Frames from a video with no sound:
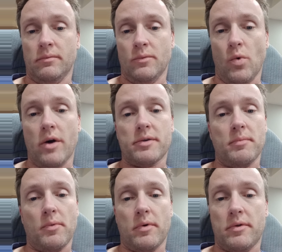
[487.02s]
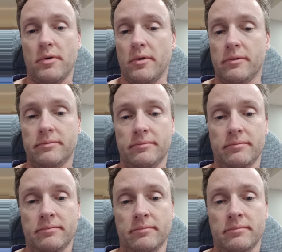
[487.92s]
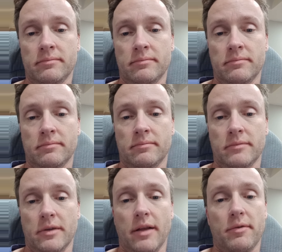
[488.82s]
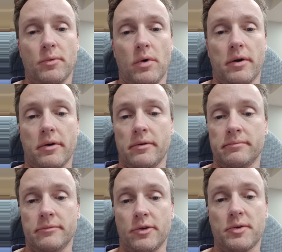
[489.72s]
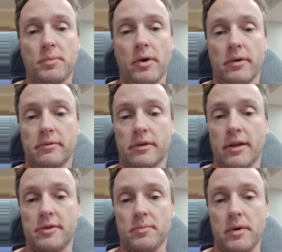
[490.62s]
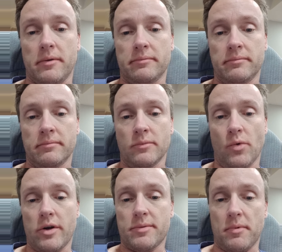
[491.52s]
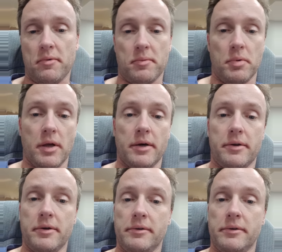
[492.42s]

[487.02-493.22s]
Wash me with your living water, your spirit. Cleanse me. Wash me with blood.